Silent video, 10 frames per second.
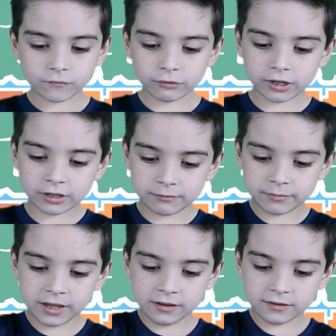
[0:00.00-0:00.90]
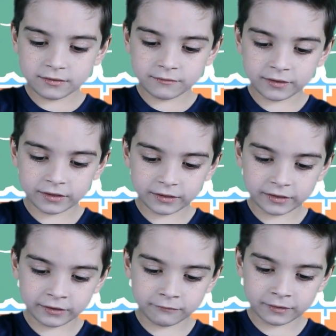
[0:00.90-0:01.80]
We're gonna
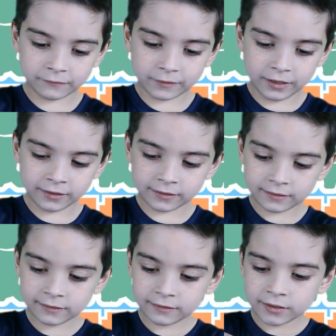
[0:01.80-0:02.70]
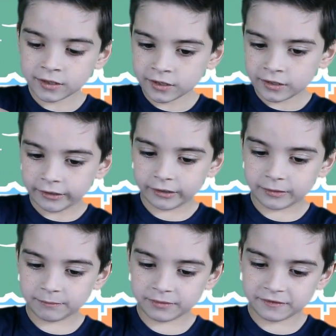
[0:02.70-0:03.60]
take one of this. We're
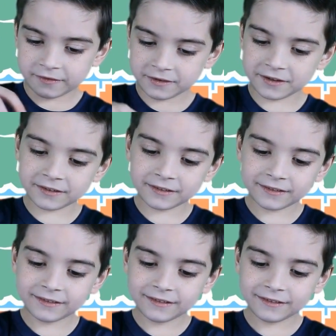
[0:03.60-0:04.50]
gonna put this.